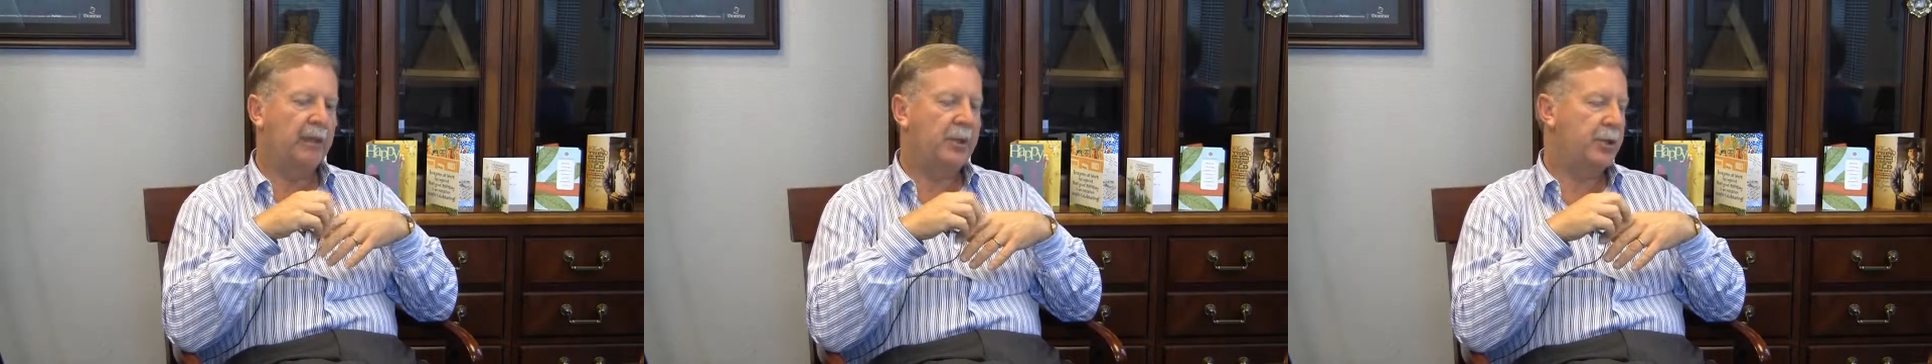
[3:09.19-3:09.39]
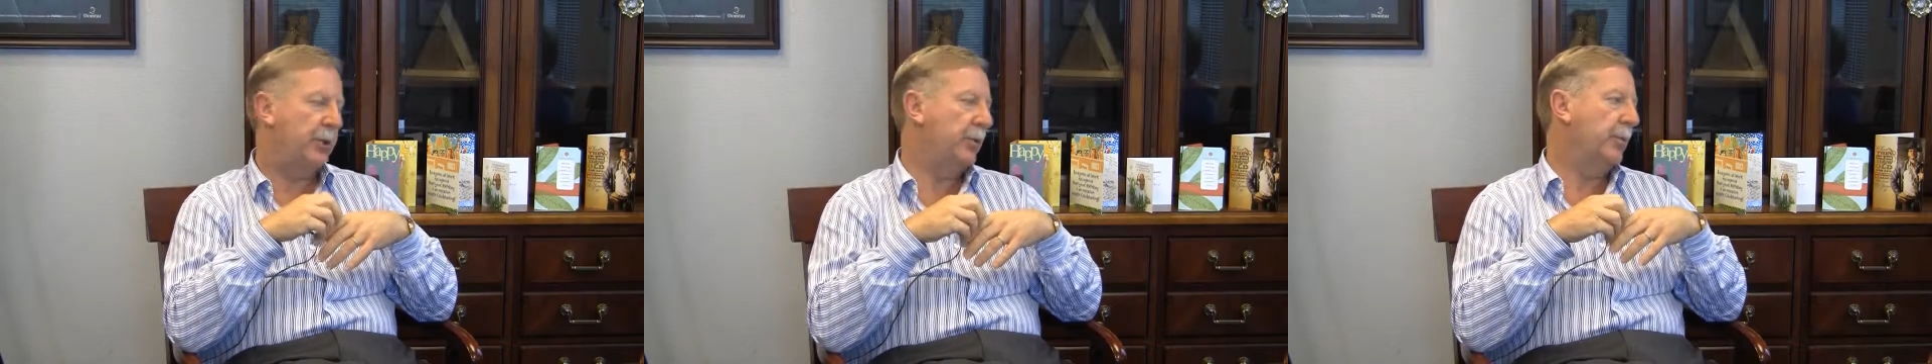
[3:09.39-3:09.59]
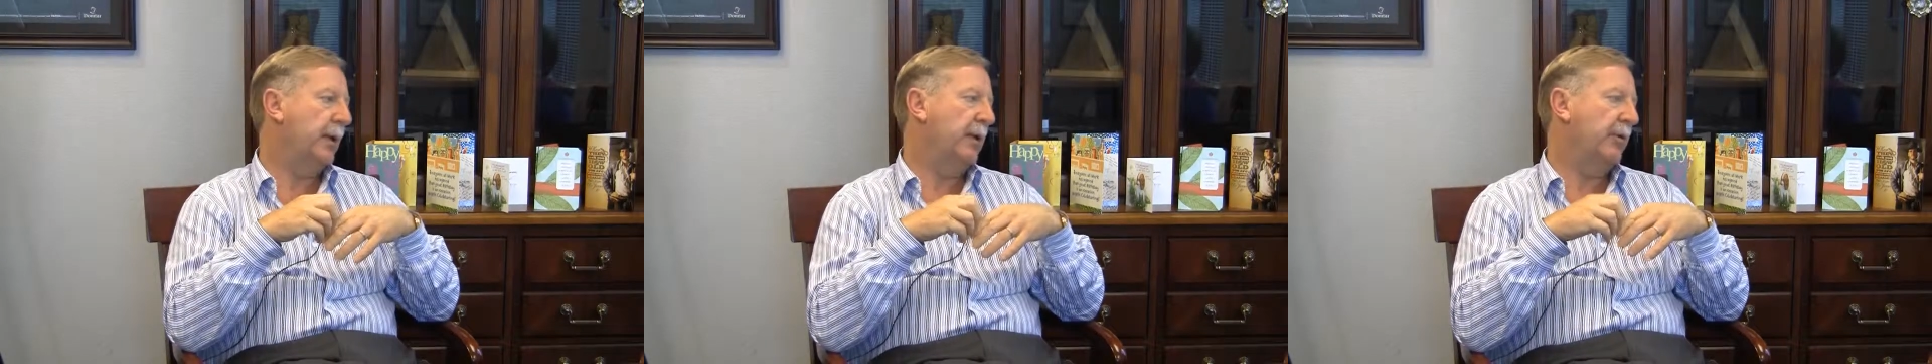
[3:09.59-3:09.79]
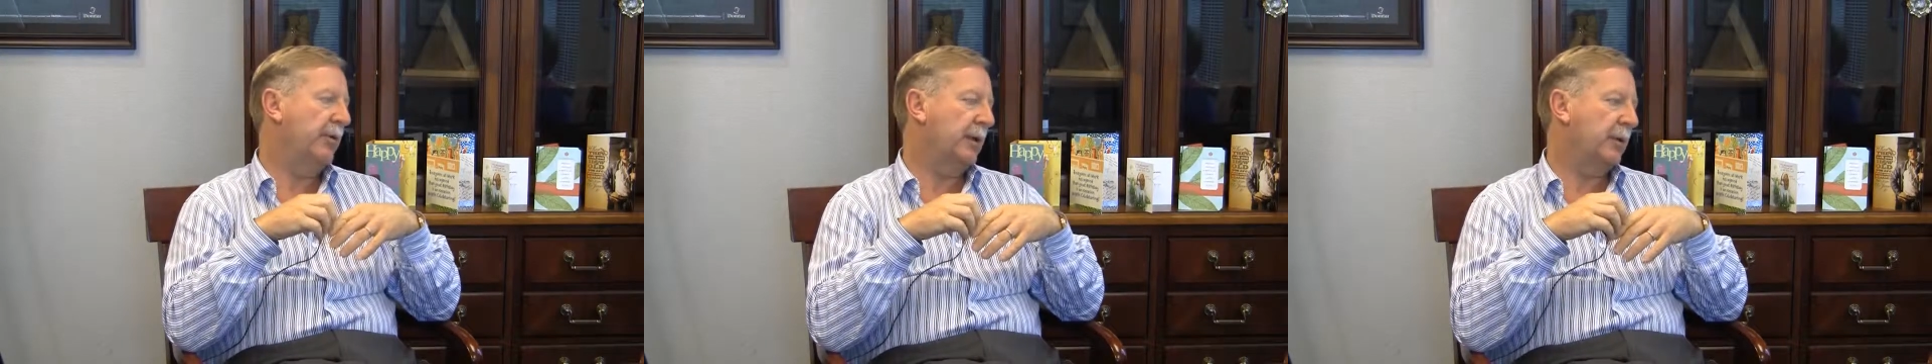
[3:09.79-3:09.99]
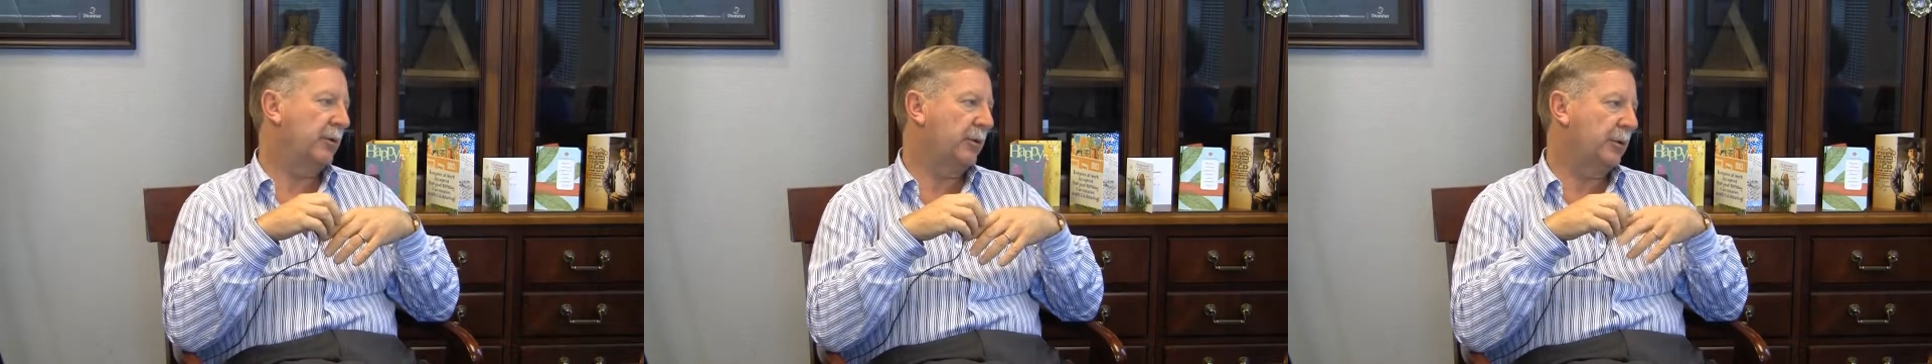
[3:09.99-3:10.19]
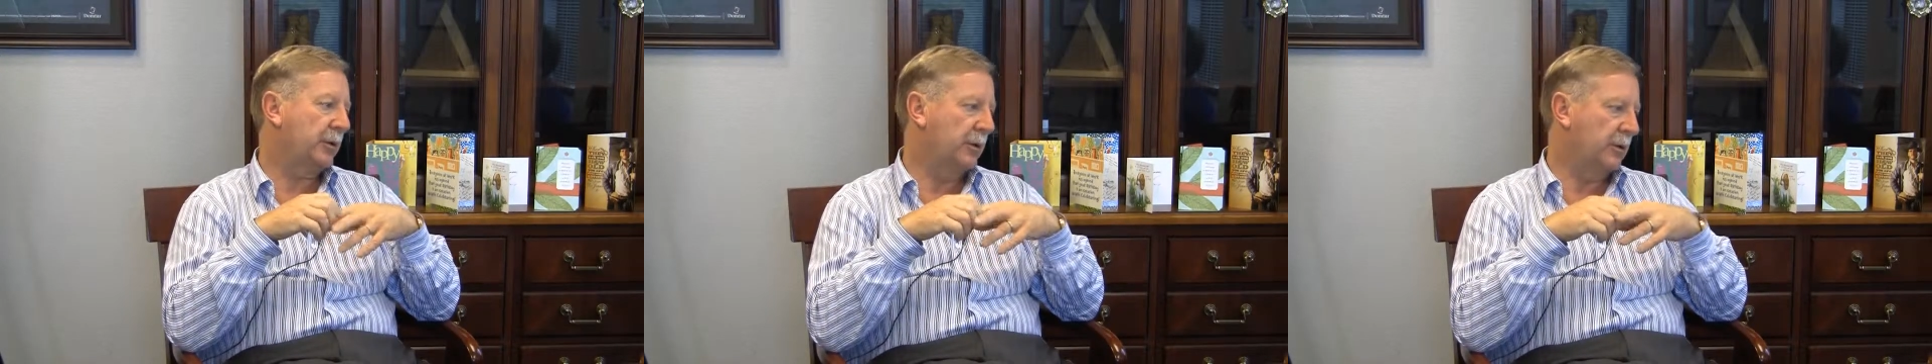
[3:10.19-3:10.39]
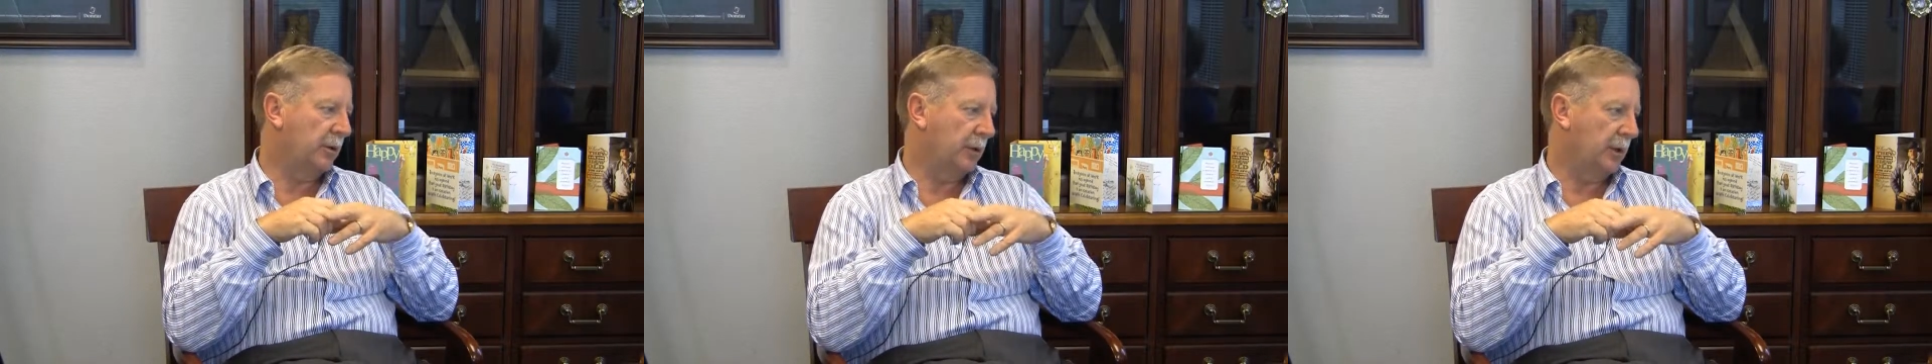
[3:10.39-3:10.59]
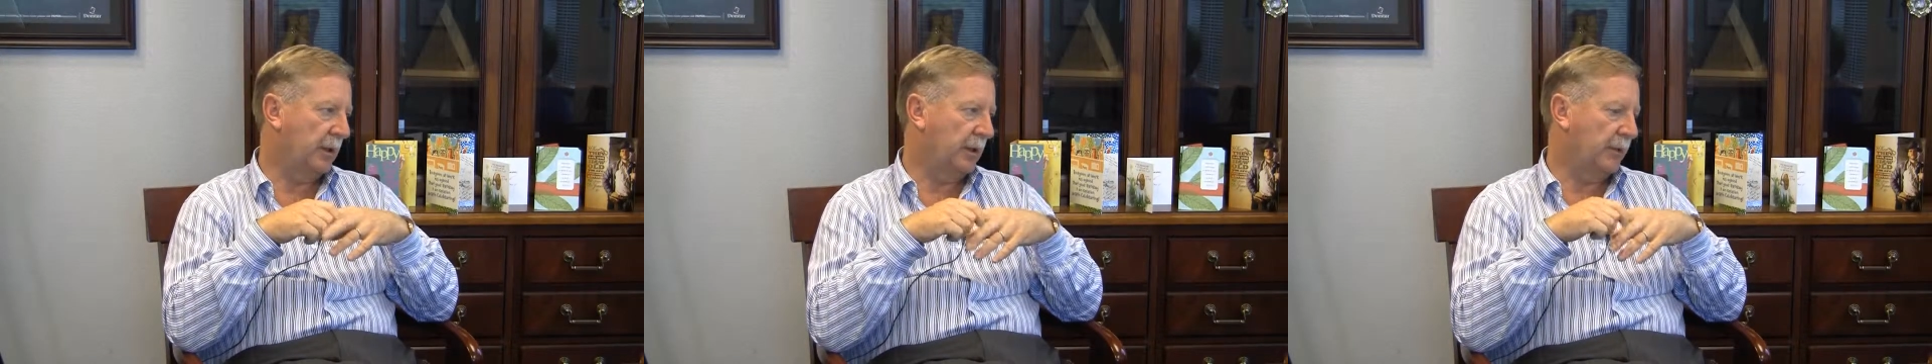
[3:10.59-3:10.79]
tissue manufacturers in China